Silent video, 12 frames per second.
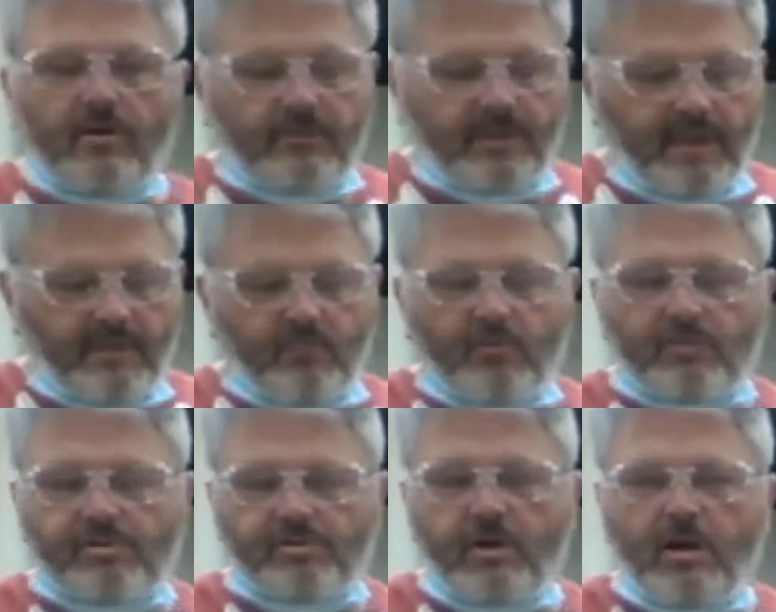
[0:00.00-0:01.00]
that
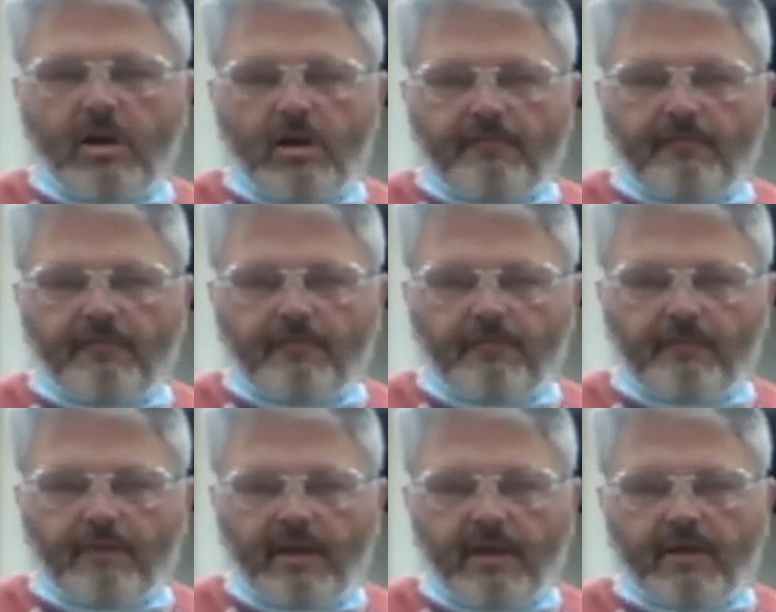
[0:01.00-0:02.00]
portion off.
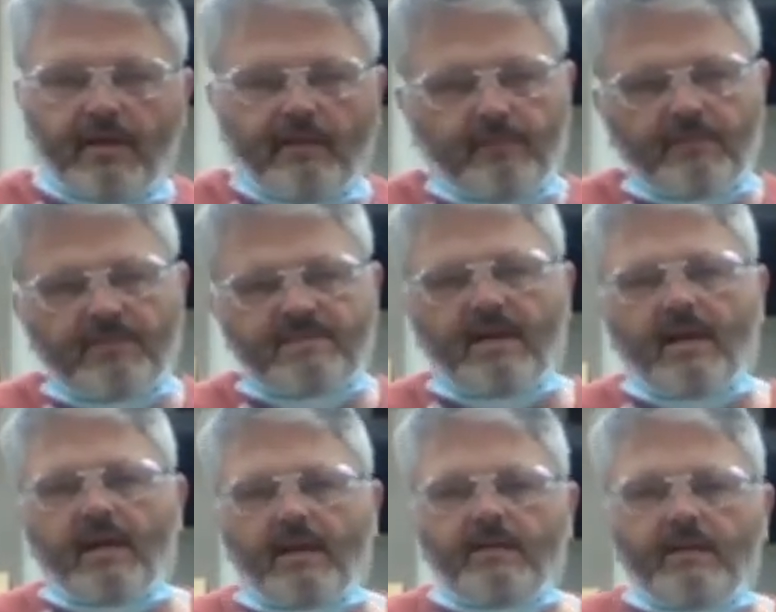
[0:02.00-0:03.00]
Okay, come from the
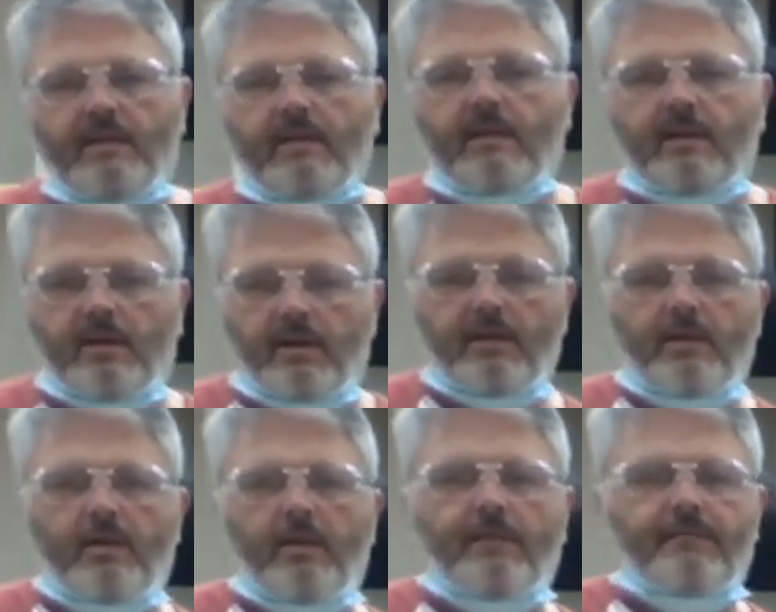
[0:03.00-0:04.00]
side, cut it
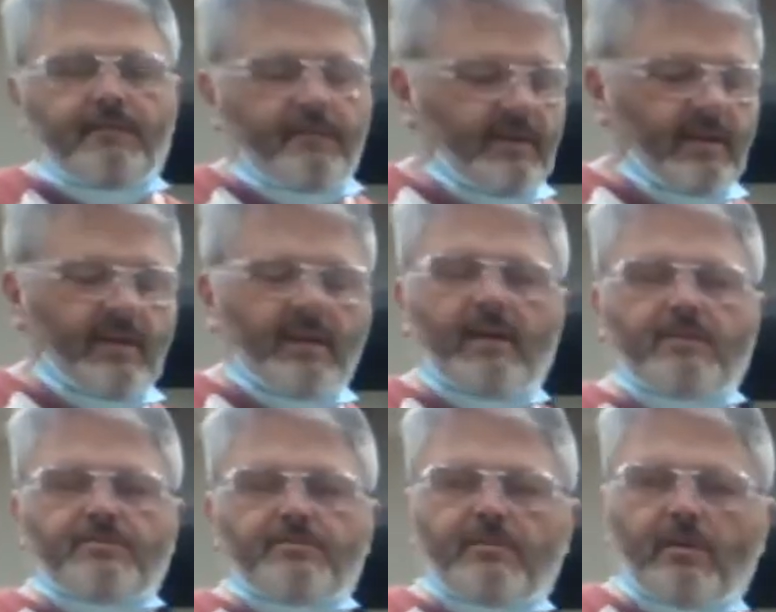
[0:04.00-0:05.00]
off, and that allows
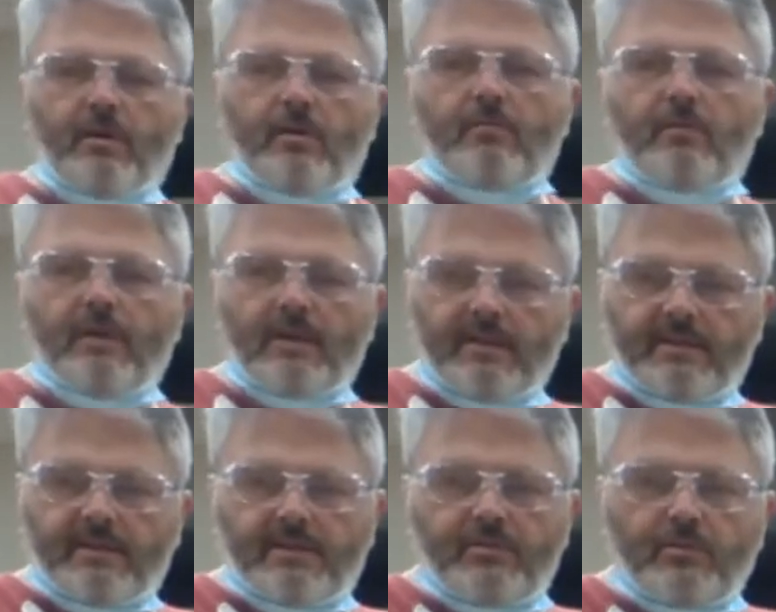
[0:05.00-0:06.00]
you to go and
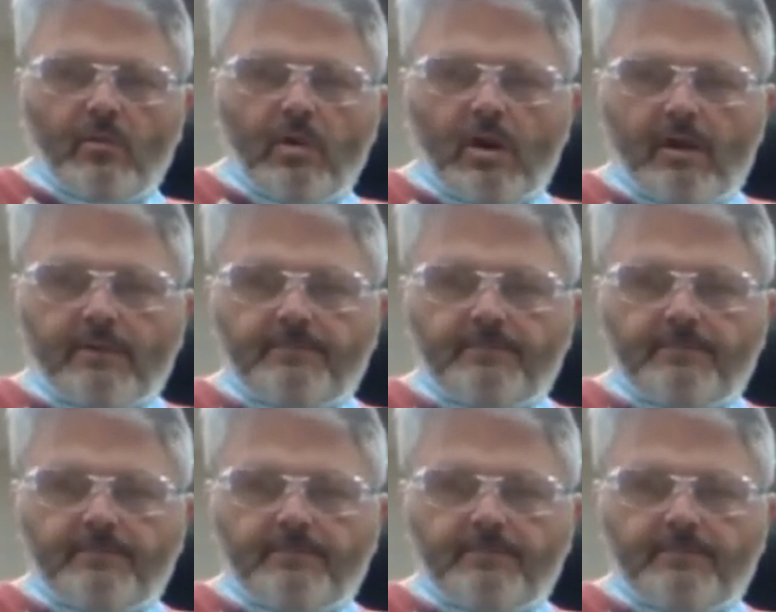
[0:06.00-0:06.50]
continue on.